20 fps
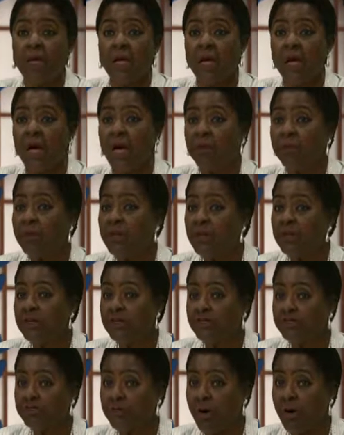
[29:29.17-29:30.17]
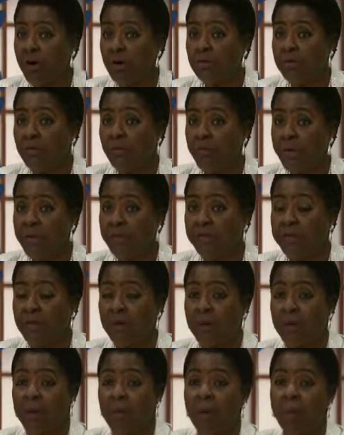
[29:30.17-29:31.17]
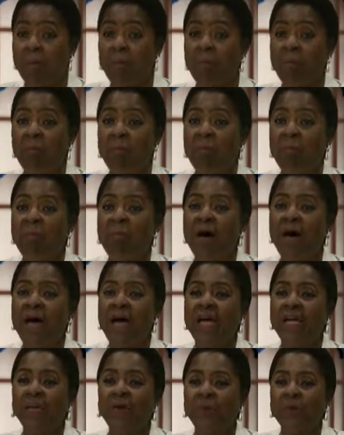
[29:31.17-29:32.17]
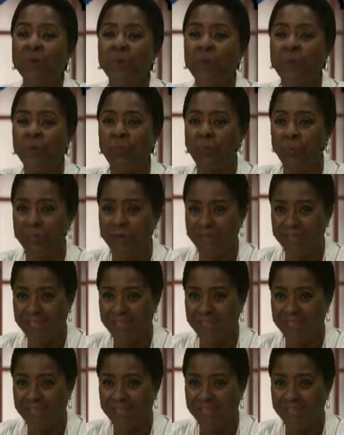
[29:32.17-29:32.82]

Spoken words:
I'm going to start with my group,